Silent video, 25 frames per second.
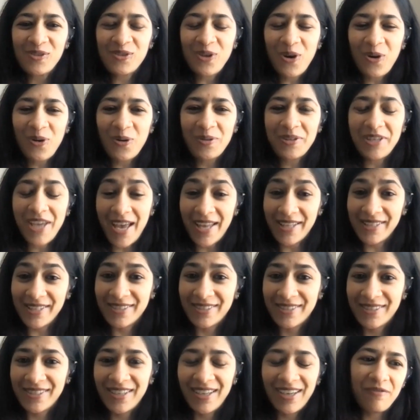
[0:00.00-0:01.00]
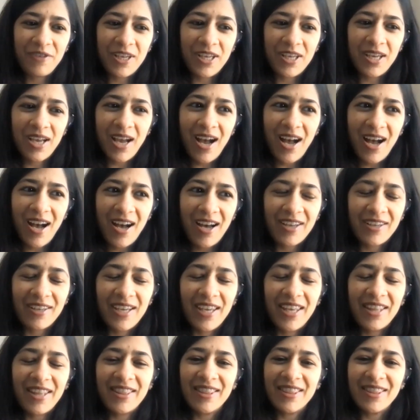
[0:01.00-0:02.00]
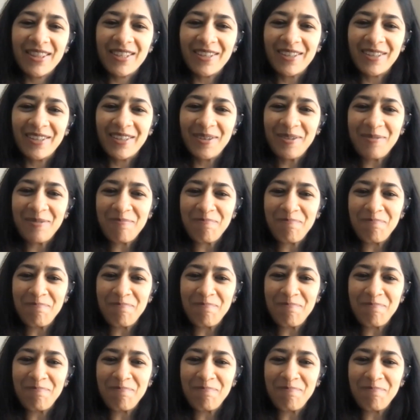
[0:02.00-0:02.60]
So yes, we are in the